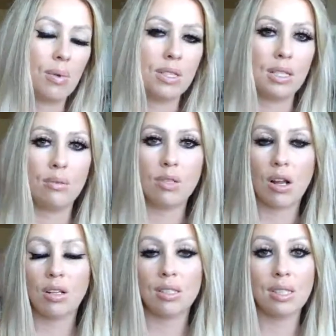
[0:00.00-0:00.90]
But deep
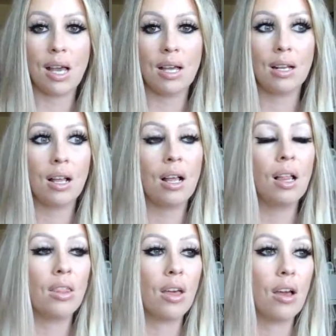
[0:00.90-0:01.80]
down inside,
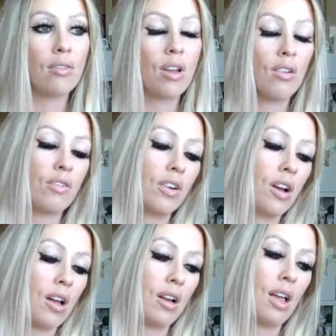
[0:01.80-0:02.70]
they have not
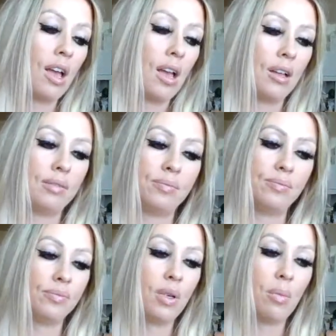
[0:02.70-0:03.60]
forgotten
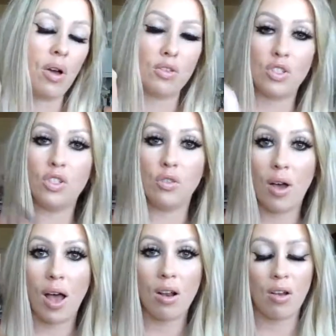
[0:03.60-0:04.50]
about you at